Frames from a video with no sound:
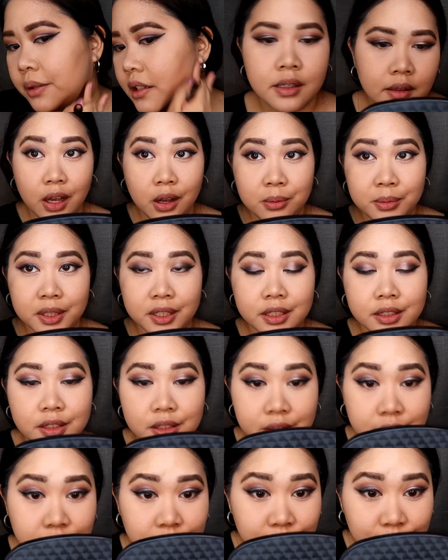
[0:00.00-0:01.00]
Now I'm gonna
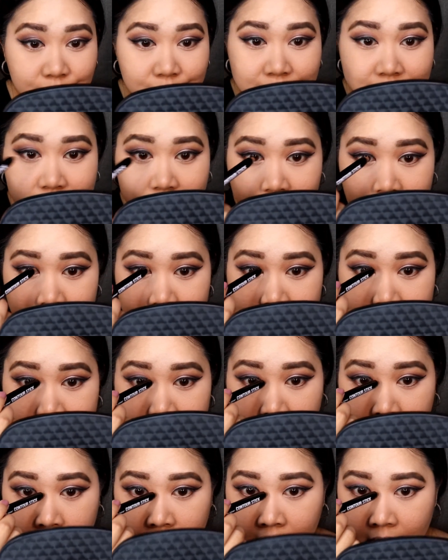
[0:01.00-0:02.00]
use this
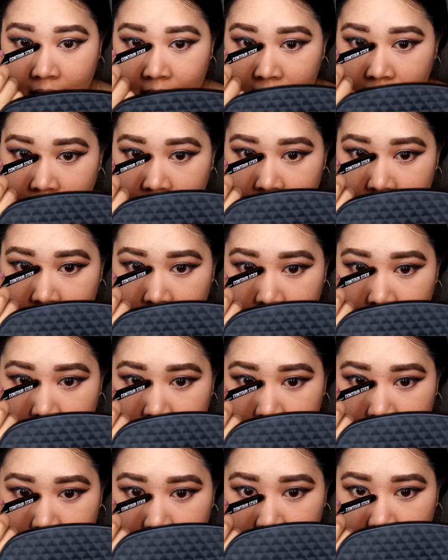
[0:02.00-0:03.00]

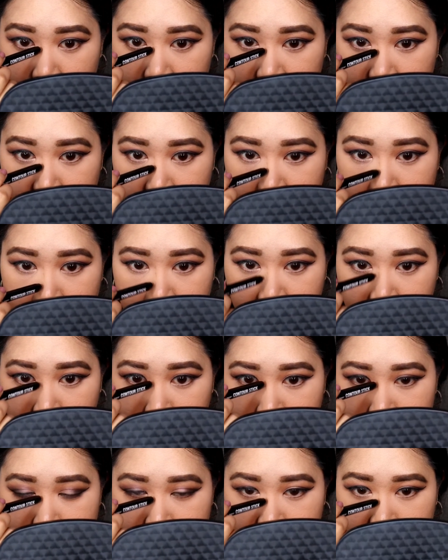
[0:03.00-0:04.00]
and contour my
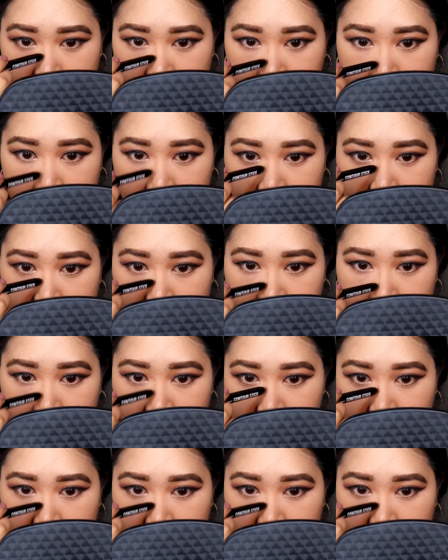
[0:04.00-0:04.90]
nose a little bit.